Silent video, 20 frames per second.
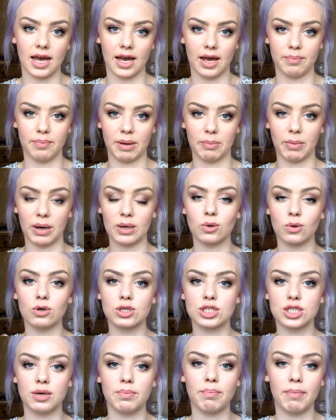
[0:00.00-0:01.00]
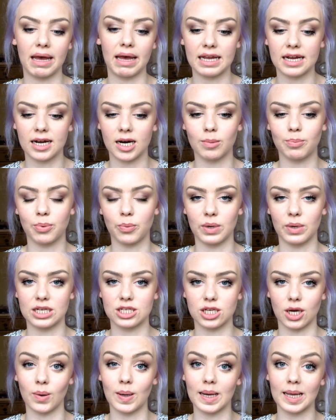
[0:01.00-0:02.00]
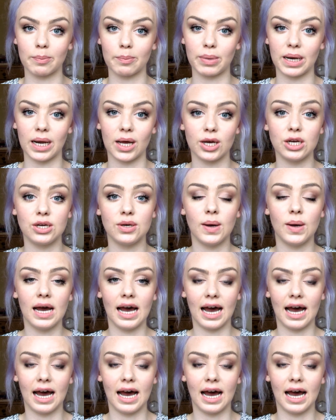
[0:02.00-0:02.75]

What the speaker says: in my autumn makeup, which I'll link below,